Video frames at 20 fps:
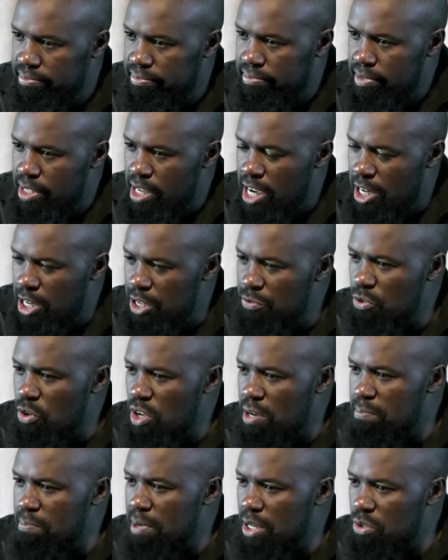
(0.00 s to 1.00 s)
And if you are a
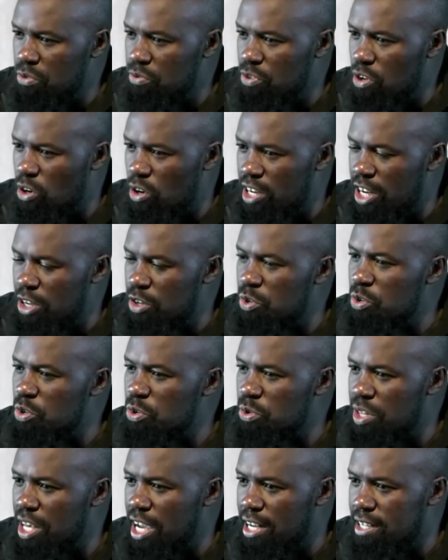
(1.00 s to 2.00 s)
man of God and you do
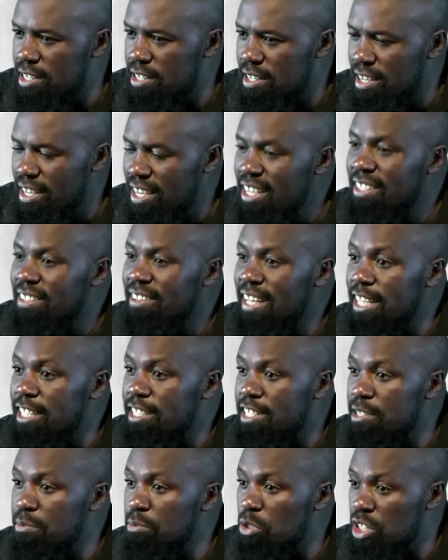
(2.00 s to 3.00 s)
that, that
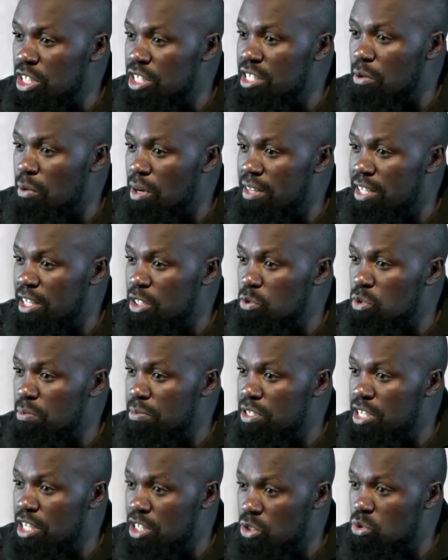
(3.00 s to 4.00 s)
demon is the one that will be
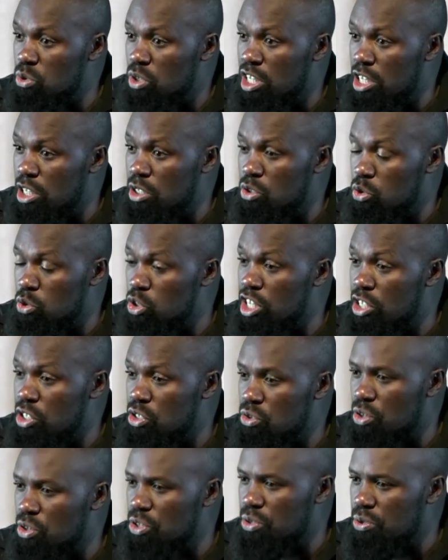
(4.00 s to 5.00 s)
sent to kill, to destroy
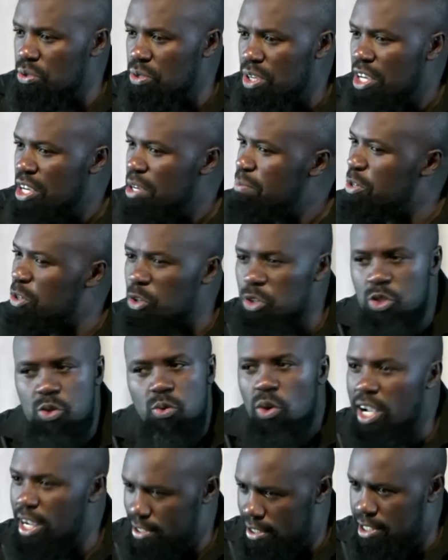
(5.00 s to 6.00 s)
you. Because you
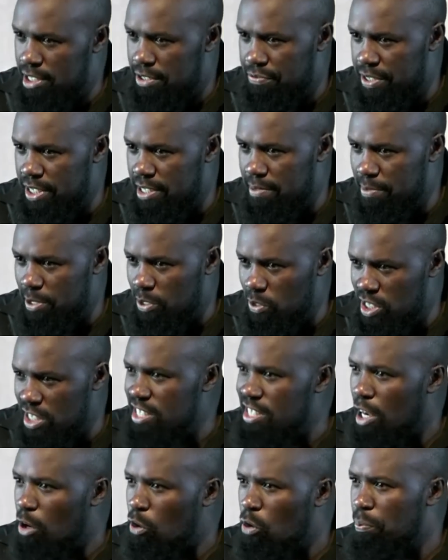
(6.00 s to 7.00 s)
can't defeat it because it's a
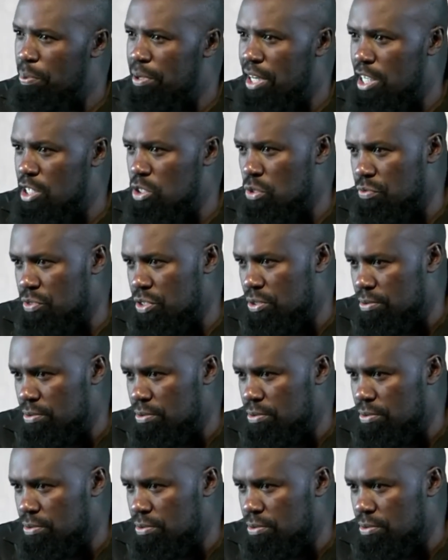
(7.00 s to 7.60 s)
copyright of you.